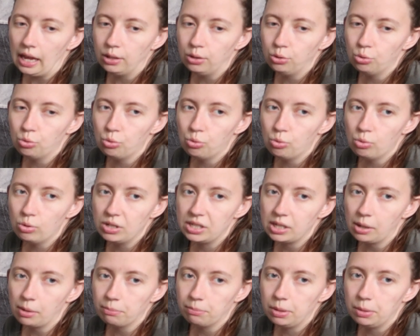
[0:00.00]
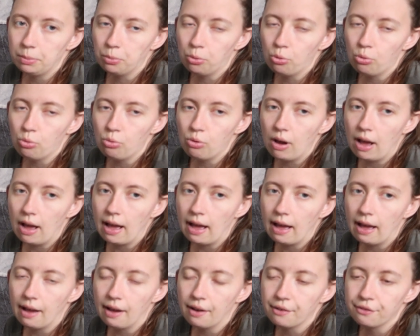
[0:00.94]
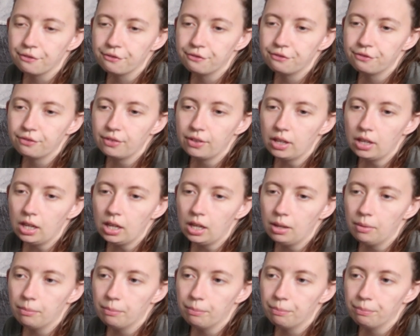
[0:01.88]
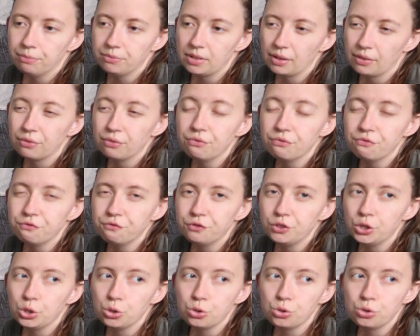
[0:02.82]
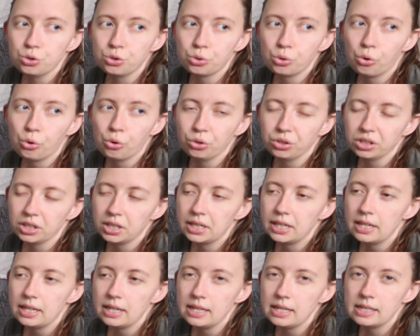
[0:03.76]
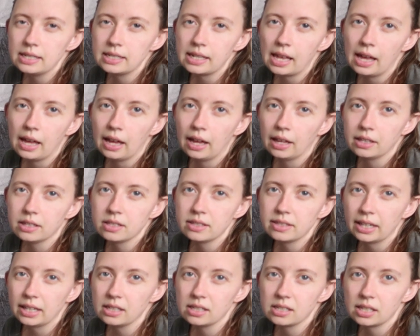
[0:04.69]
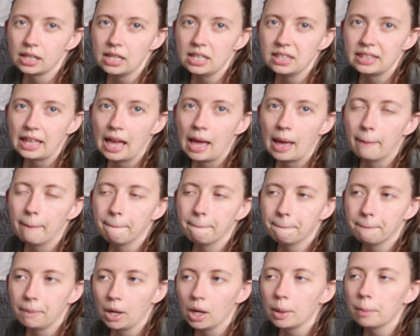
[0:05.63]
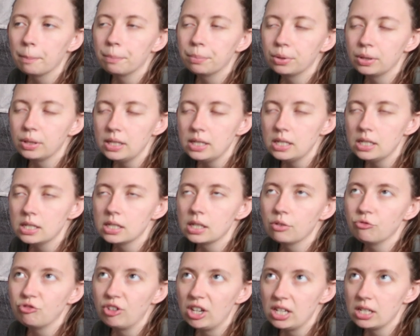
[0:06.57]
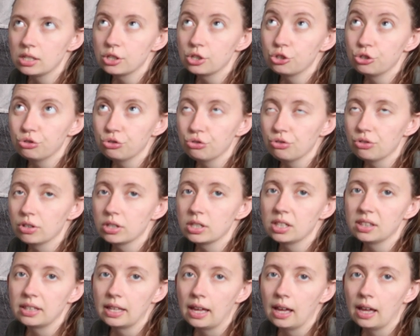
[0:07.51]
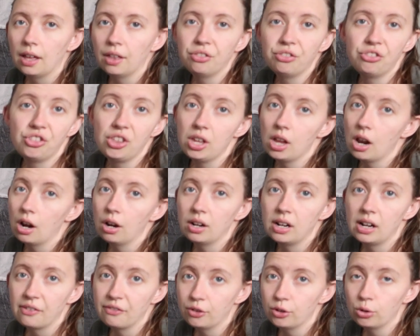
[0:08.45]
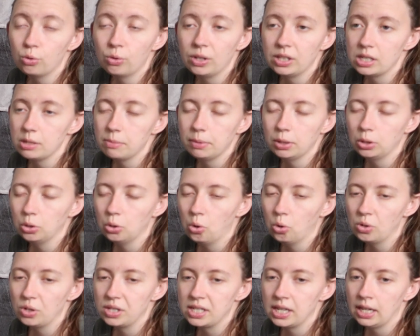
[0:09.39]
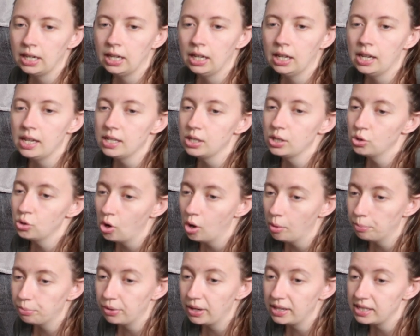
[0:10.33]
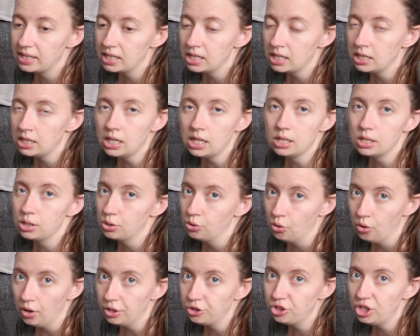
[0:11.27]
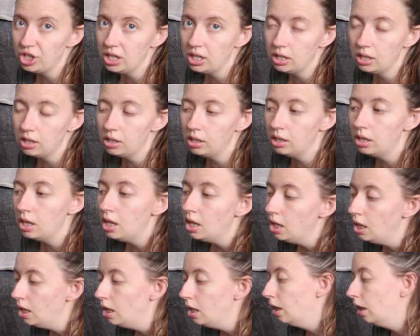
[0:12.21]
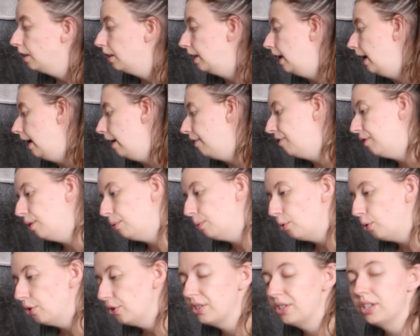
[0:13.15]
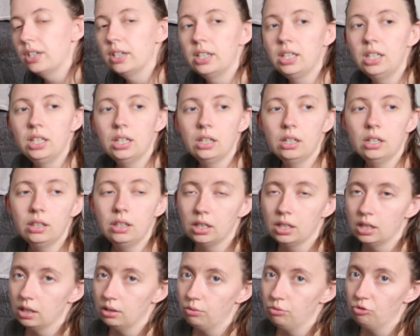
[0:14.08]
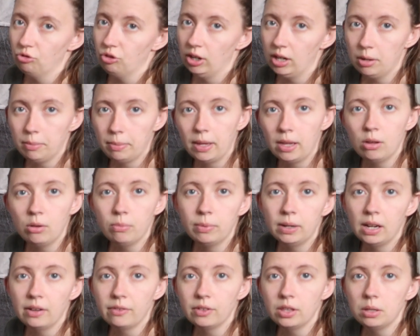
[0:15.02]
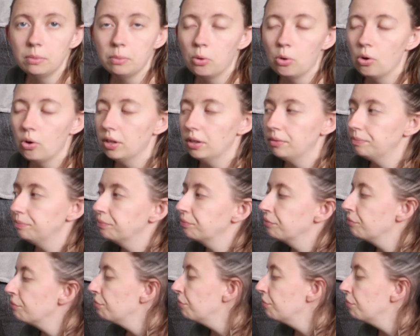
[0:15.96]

I know some people have different views on crates and things like that, but please rest assured that they are never going to be locked in it. It's not a prison, it's not a jail. They have their water here, they can run about whenever they want.